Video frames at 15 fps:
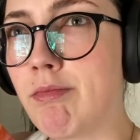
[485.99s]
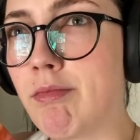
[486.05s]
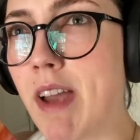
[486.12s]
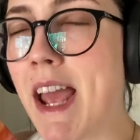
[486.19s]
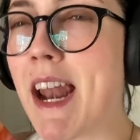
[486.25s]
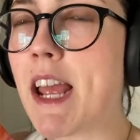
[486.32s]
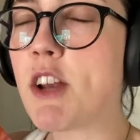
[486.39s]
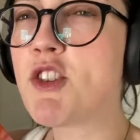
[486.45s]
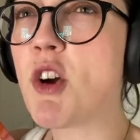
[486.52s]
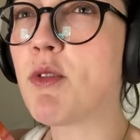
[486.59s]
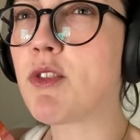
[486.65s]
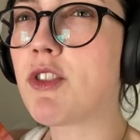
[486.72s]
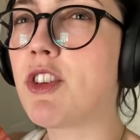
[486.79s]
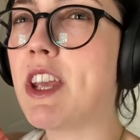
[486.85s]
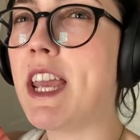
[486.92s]
and I don't
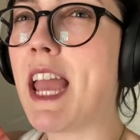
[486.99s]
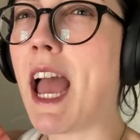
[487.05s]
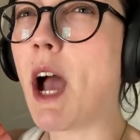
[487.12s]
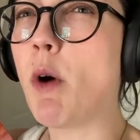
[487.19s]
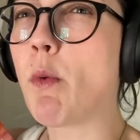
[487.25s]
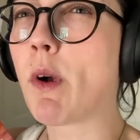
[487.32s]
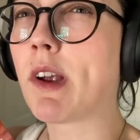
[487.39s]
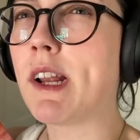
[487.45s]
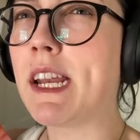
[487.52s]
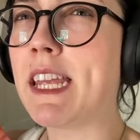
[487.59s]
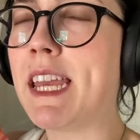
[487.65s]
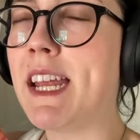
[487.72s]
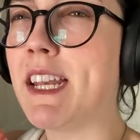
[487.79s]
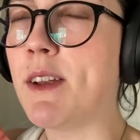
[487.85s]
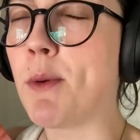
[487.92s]
see how we're gonna
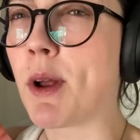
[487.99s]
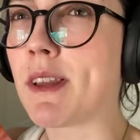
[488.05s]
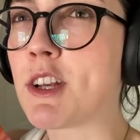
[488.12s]
get anywhere.